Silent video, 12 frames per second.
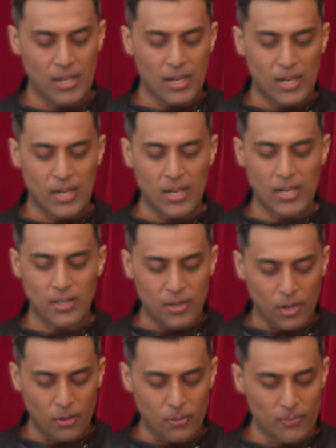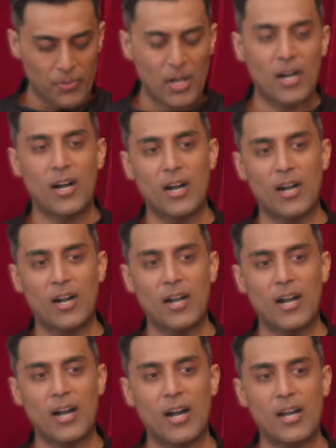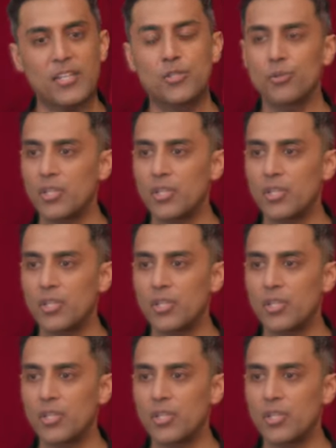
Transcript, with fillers: Uh, no, uh, I do